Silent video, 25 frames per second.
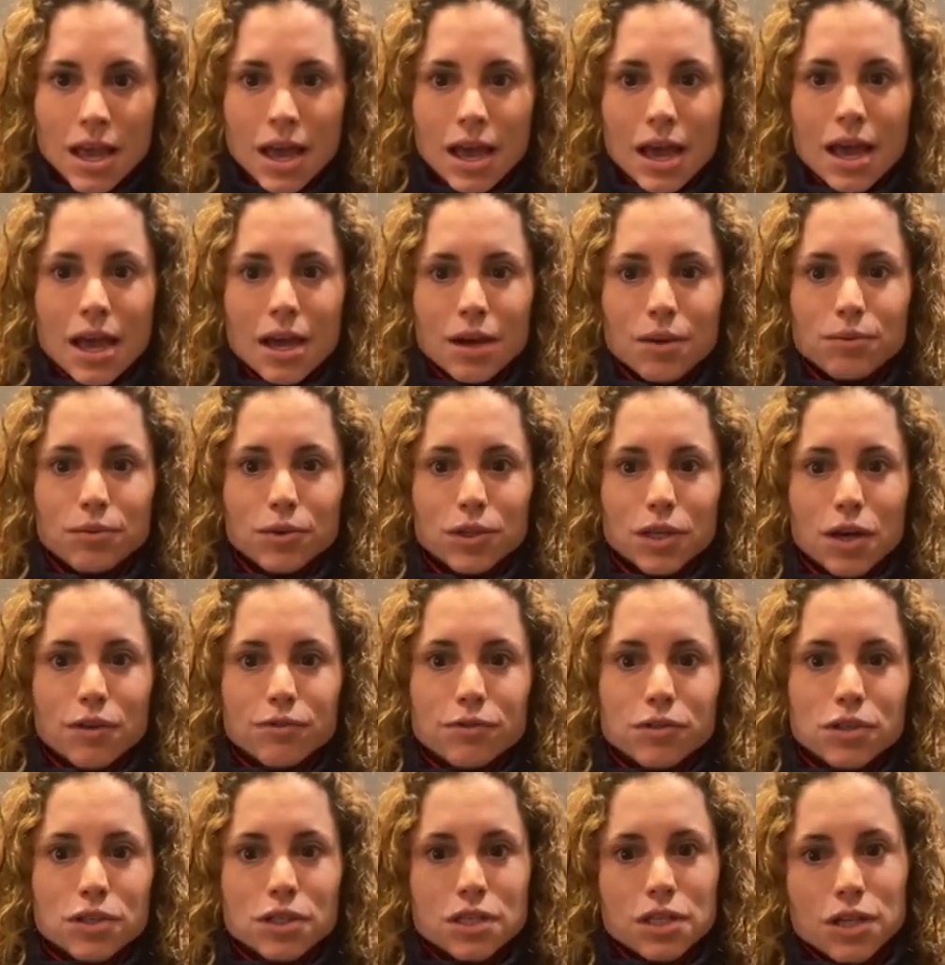And we'd
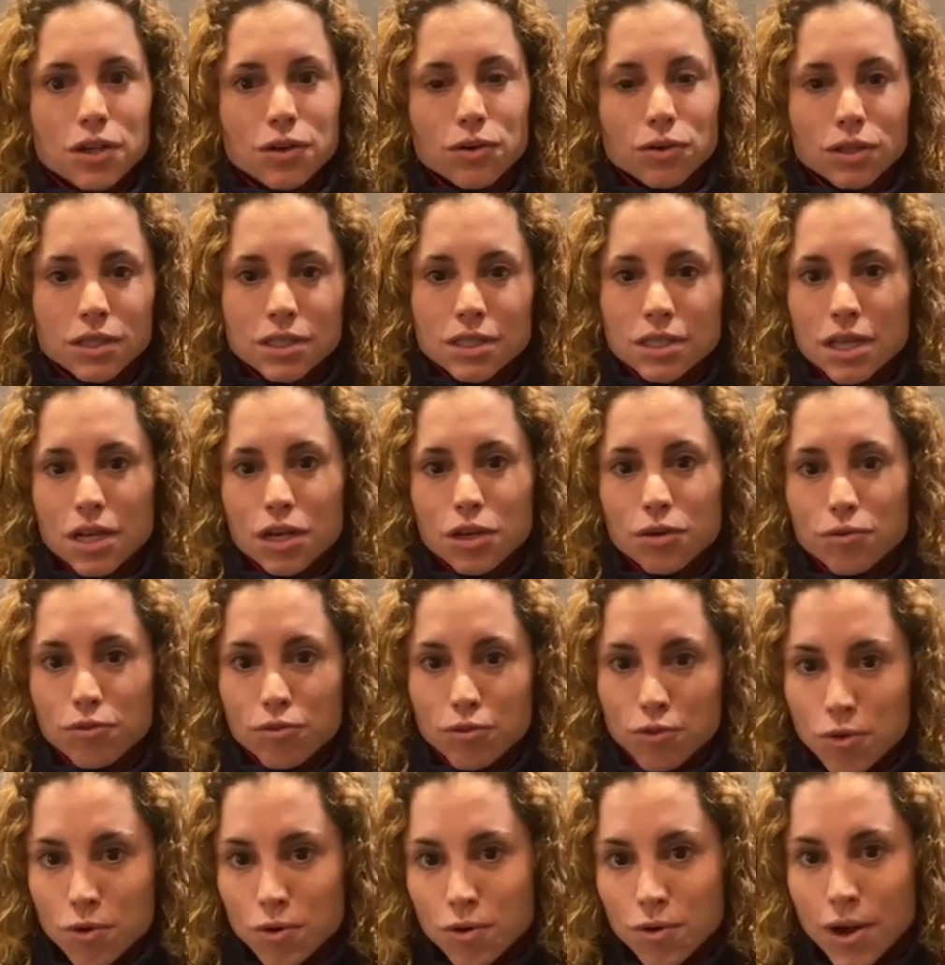love to see all the stadium
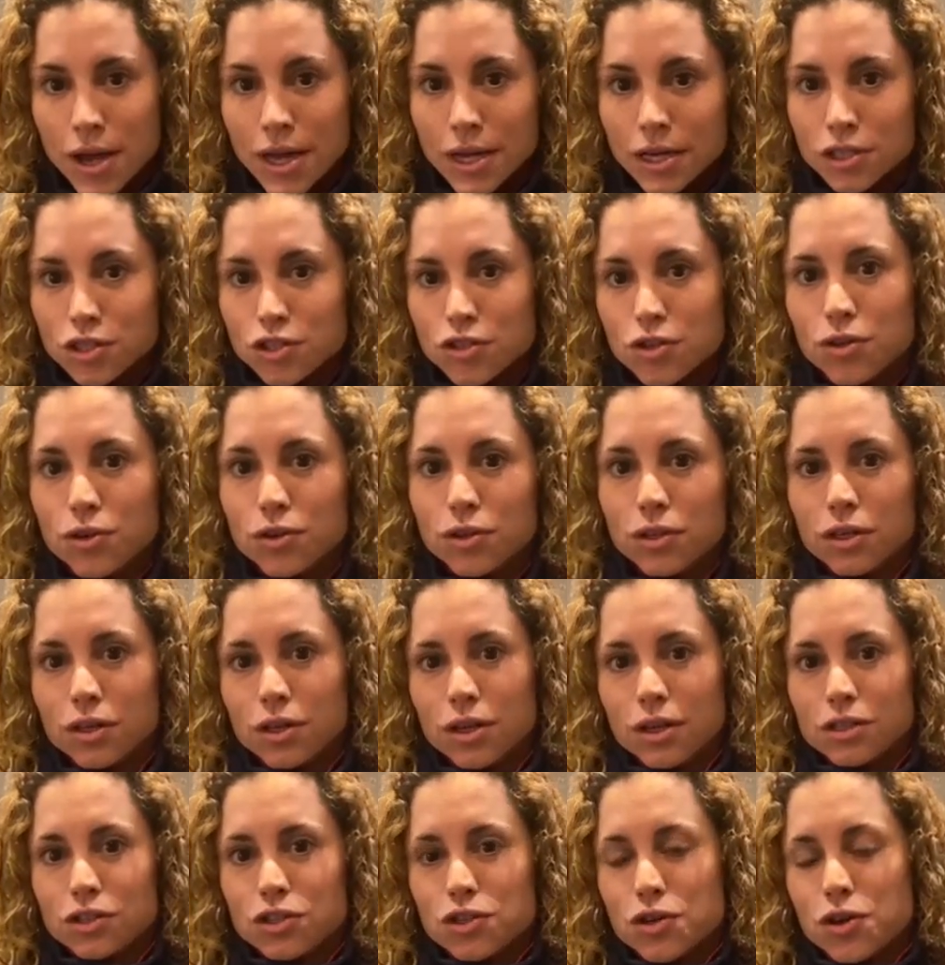full and
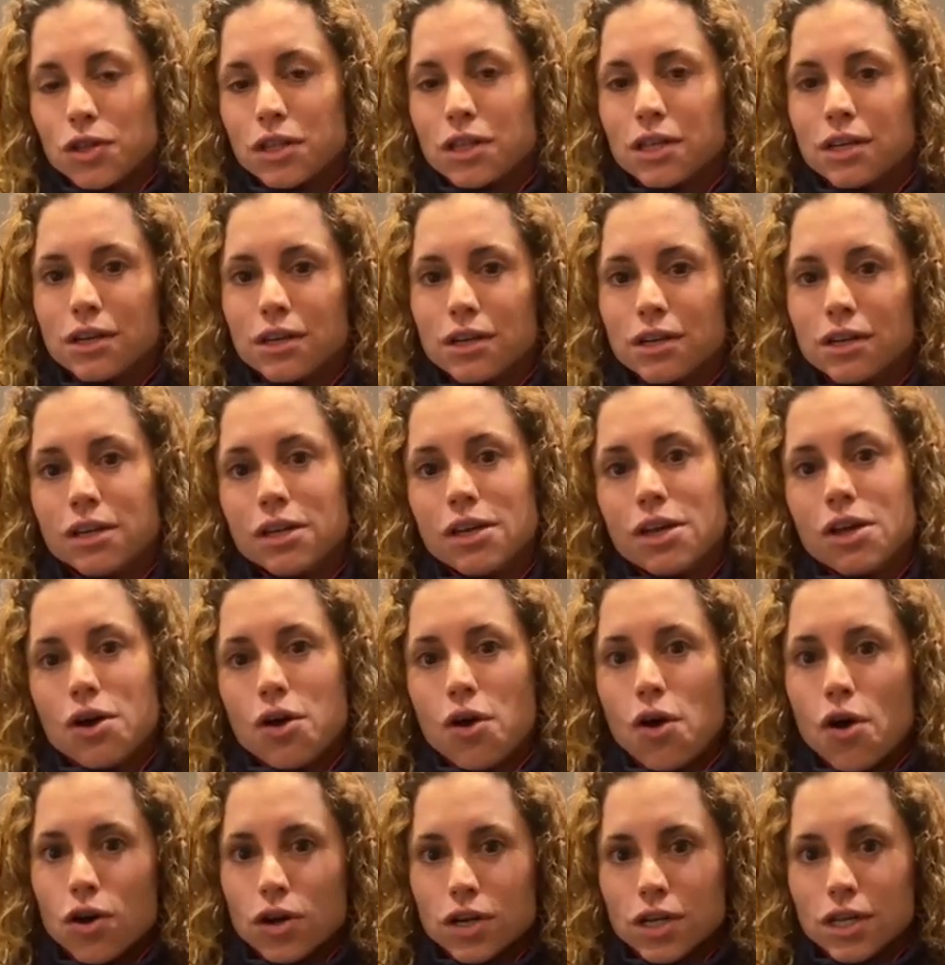enjoy the
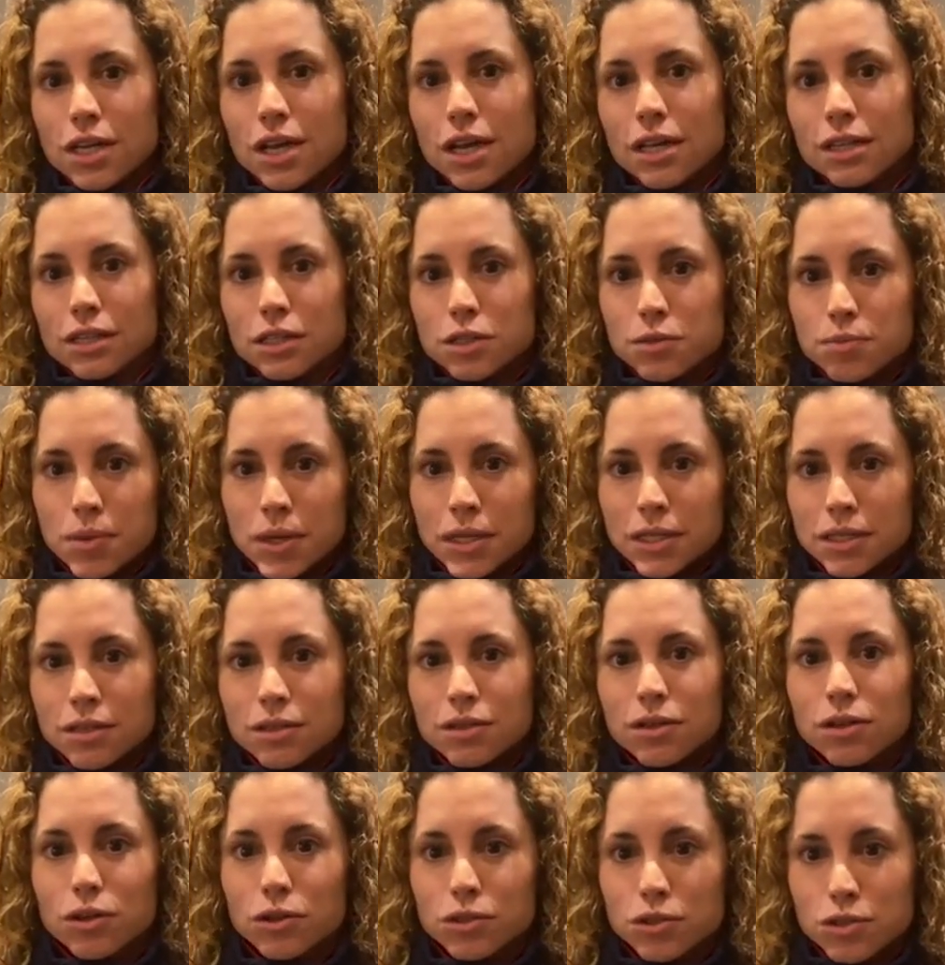hockey and the
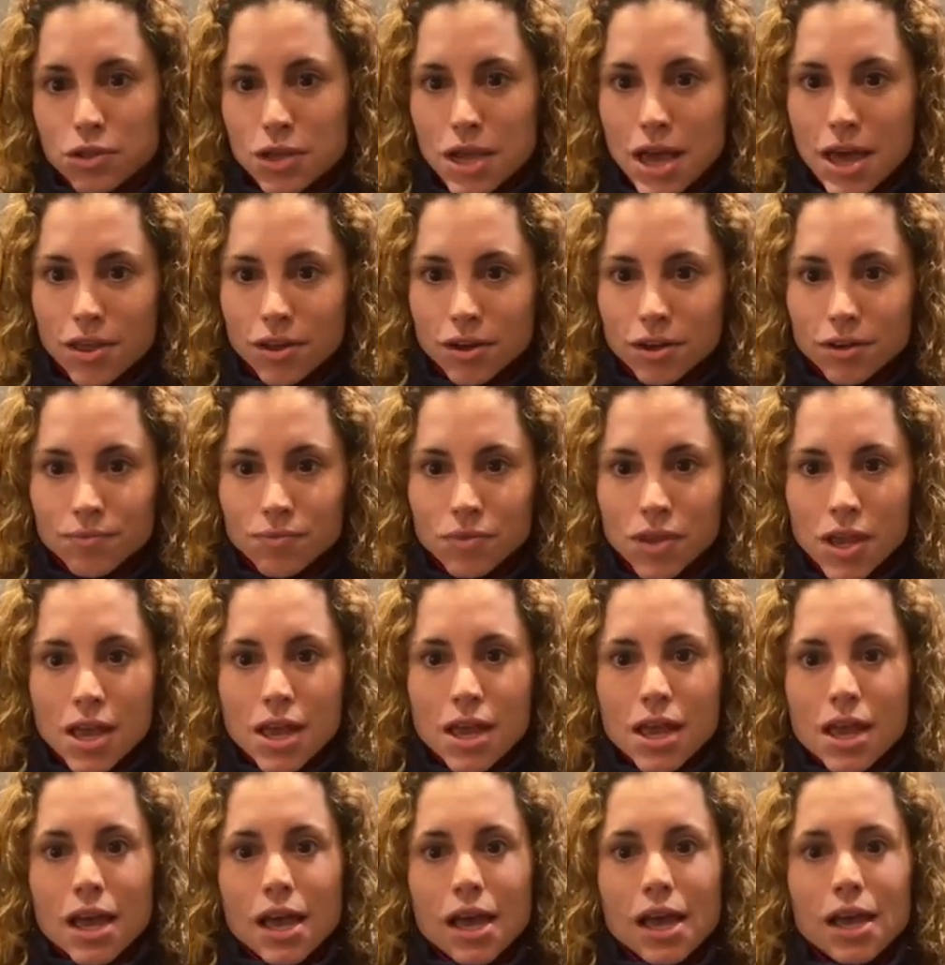spectacle all together.
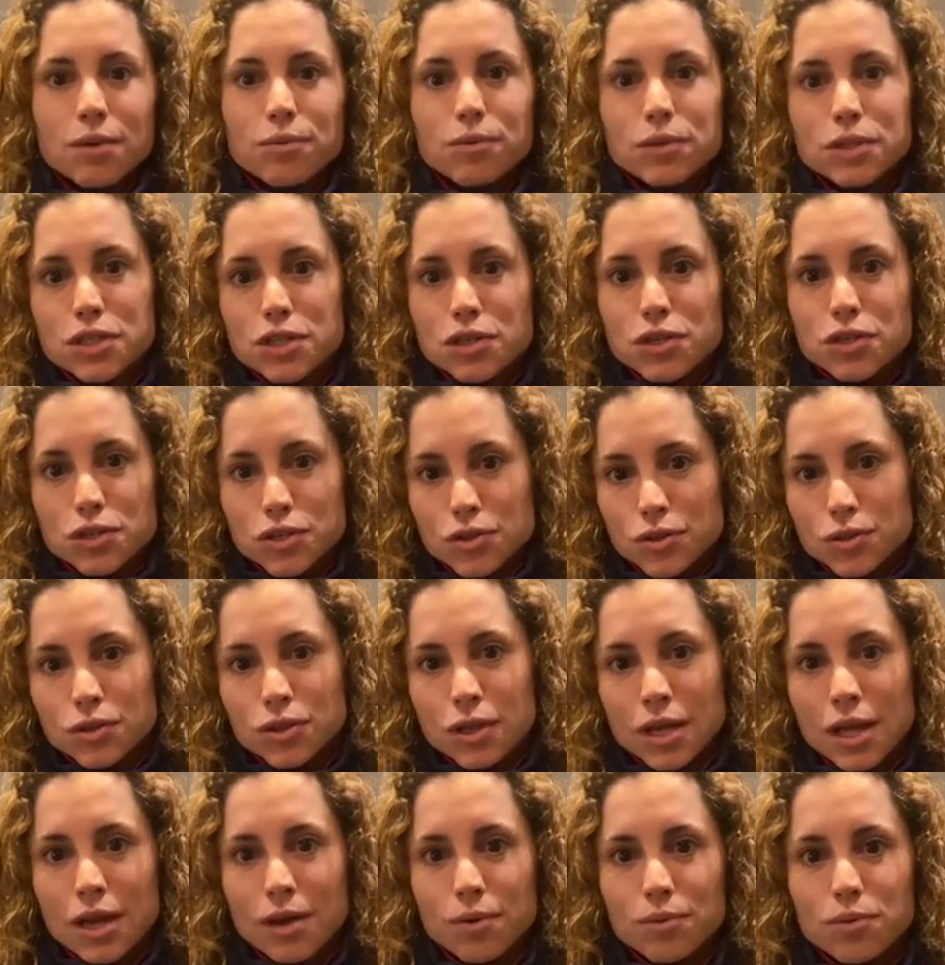And we'll see you
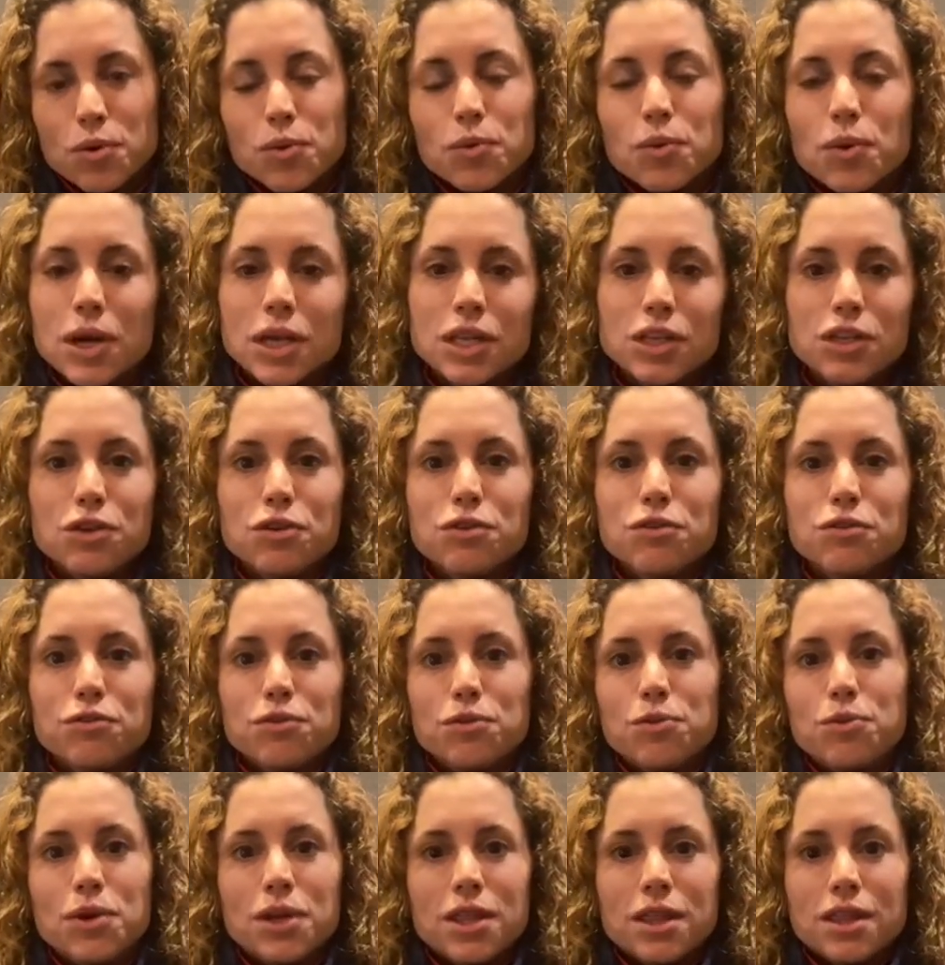soon, and we'll wait you
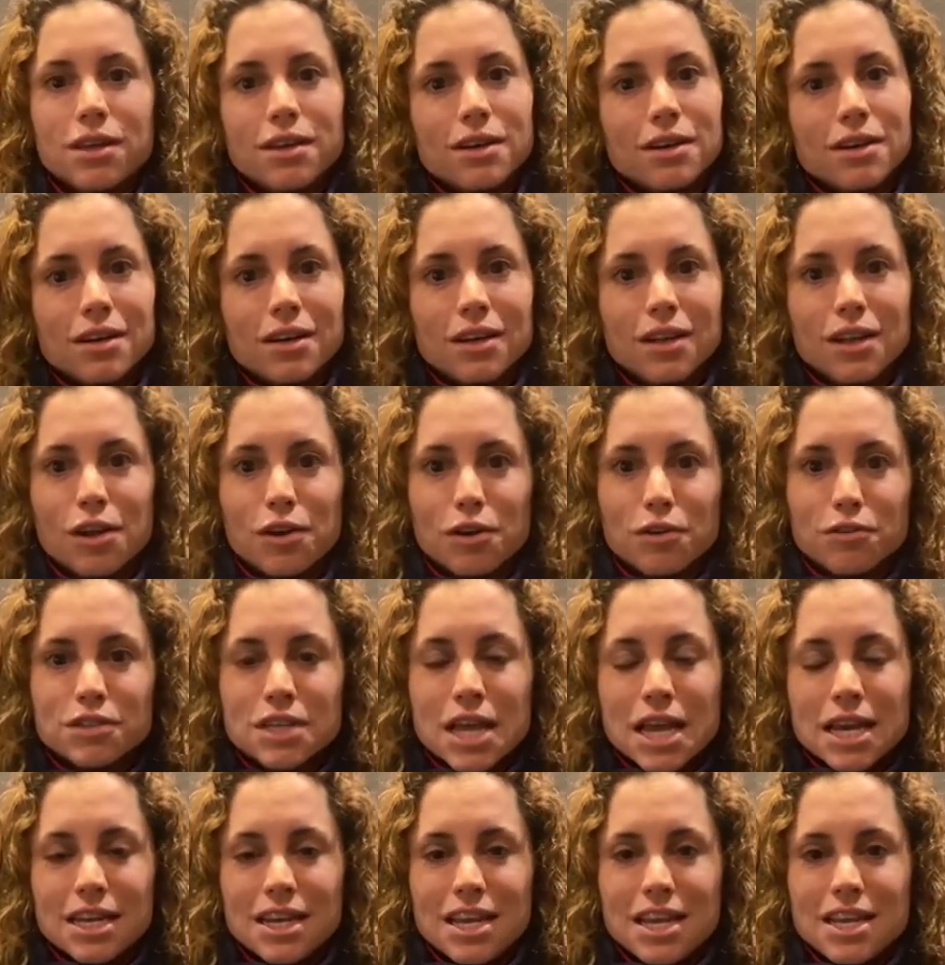with a lot of
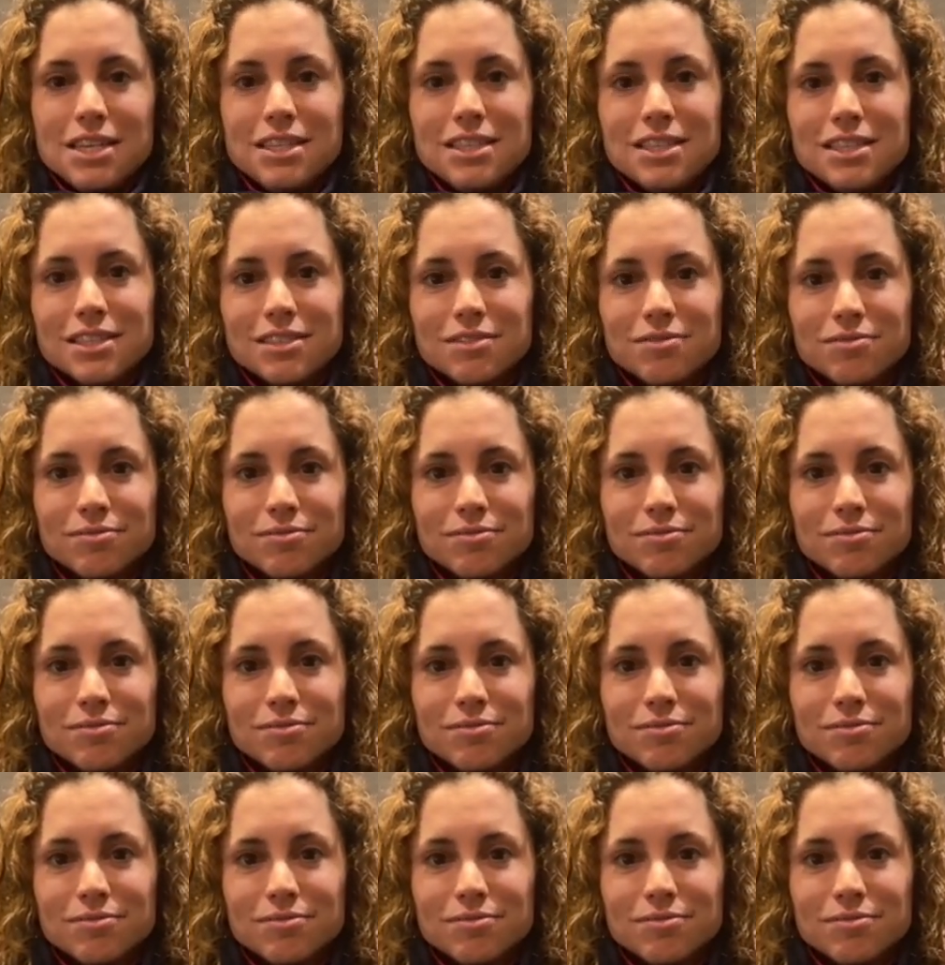sunny days.